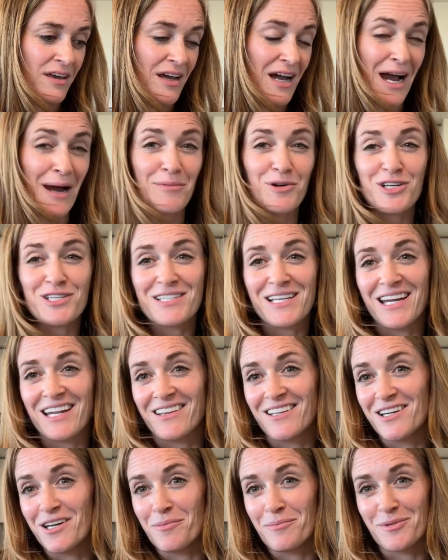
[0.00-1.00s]
I'm just letting
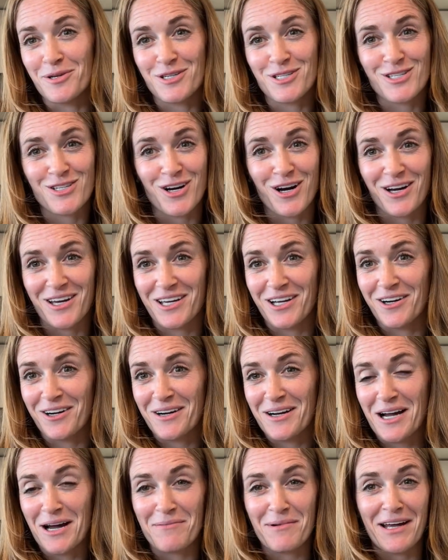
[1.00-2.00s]
the numbers talk here.
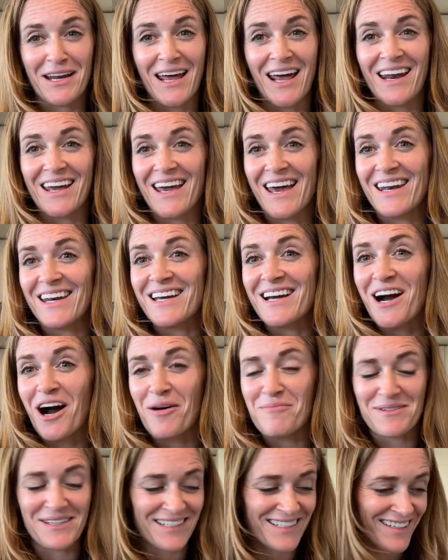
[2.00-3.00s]
I'm not adding any
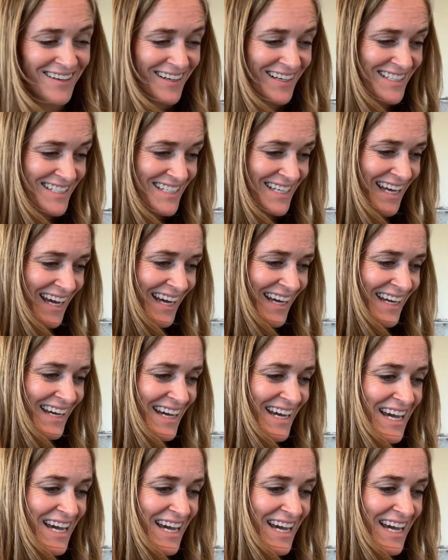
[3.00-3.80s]
commentary today.